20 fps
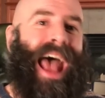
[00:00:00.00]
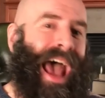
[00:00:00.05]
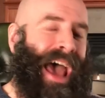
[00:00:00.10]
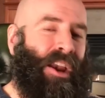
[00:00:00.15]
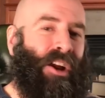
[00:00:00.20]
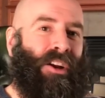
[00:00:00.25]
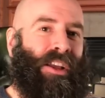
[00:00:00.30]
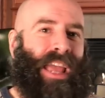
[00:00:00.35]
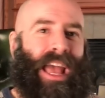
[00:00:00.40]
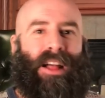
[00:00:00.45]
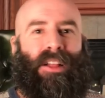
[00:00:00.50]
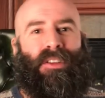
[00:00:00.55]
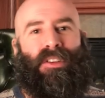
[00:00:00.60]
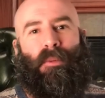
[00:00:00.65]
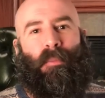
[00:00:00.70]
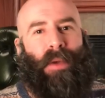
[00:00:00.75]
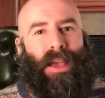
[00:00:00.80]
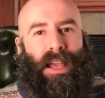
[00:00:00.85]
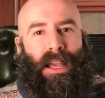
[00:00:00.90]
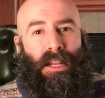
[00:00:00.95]
at our
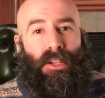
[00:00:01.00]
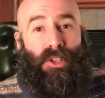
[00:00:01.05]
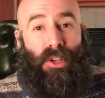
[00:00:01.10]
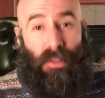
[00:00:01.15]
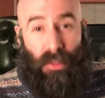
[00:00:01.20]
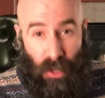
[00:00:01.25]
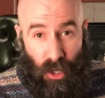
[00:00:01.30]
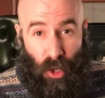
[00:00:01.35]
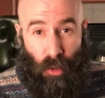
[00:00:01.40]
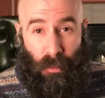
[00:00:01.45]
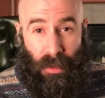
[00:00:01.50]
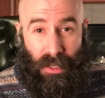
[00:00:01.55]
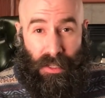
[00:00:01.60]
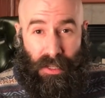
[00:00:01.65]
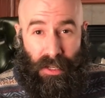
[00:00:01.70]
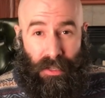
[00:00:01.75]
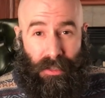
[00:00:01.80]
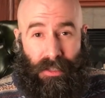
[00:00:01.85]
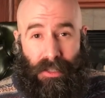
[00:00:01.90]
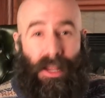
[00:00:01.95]
calendar page,
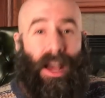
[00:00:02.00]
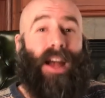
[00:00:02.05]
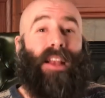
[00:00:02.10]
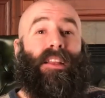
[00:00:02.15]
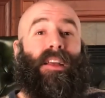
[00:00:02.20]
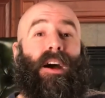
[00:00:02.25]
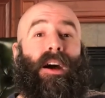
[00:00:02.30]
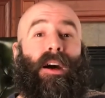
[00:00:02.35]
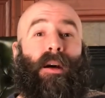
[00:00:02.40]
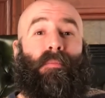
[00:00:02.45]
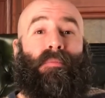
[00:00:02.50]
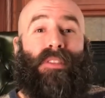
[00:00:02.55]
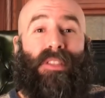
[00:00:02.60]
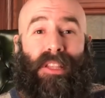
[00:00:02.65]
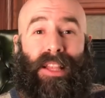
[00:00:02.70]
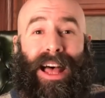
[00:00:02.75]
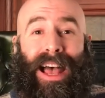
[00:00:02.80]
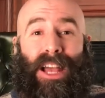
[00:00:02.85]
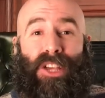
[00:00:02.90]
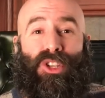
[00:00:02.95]

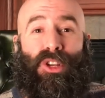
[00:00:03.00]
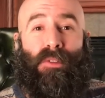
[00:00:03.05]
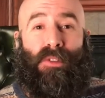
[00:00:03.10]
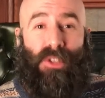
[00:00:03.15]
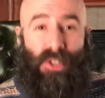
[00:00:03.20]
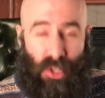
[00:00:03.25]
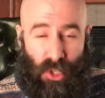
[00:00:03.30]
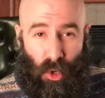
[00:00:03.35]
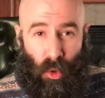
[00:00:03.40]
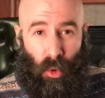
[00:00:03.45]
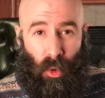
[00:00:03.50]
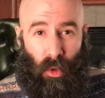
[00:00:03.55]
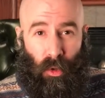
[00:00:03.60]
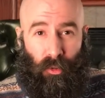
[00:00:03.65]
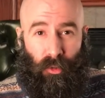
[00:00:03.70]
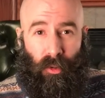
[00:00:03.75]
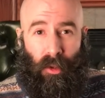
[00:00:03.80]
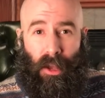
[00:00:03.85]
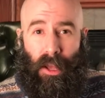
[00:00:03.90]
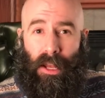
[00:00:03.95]

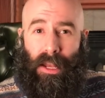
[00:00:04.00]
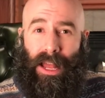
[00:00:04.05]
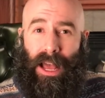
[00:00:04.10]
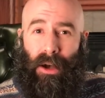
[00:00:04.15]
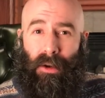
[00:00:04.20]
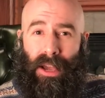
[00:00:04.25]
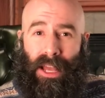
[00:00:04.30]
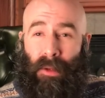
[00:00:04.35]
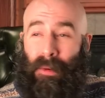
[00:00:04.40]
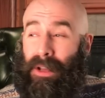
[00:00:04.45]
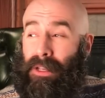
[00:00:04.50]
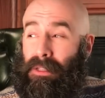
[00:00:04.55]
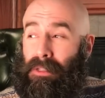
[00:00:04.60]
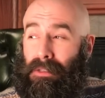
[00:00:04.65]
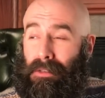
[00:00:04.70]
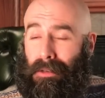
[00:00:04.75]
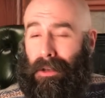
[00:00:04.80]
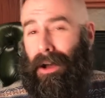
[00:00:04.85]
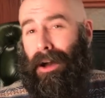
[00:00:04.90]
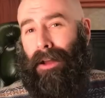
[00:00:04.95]
thenewmystics.com/schools. Now,
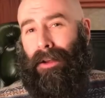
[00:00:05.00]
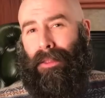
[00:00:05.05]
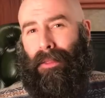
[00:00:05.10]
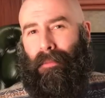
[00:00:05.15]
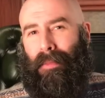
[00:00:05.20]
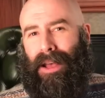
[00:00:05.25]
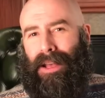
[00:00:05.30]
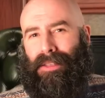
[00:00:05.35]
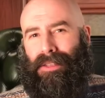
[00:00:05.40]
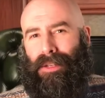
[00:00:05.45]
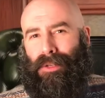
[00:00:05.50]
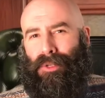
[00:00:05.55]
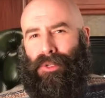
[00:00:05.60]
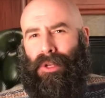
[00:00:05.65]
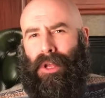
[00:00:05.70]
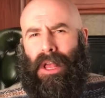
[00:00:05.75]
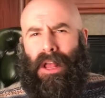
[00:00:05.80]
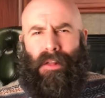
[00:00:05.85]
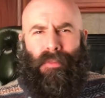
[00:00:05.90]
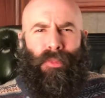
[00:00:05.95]
anyways, on to the message.